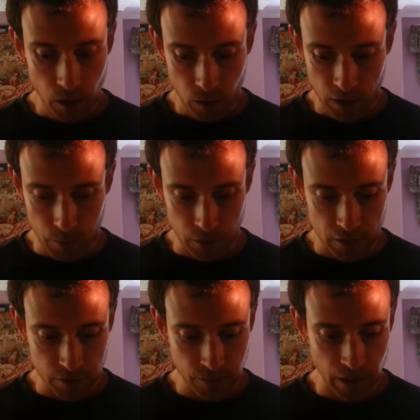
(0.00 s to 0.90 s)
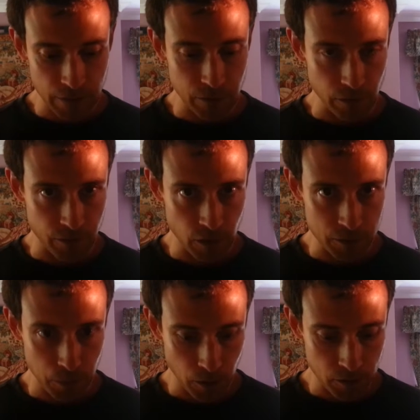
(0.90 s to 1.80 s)
arguments in favour of
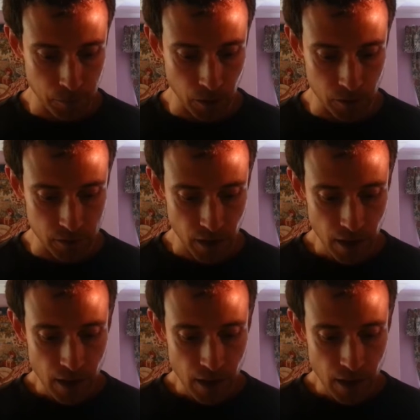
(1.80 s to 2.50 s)
first past the post,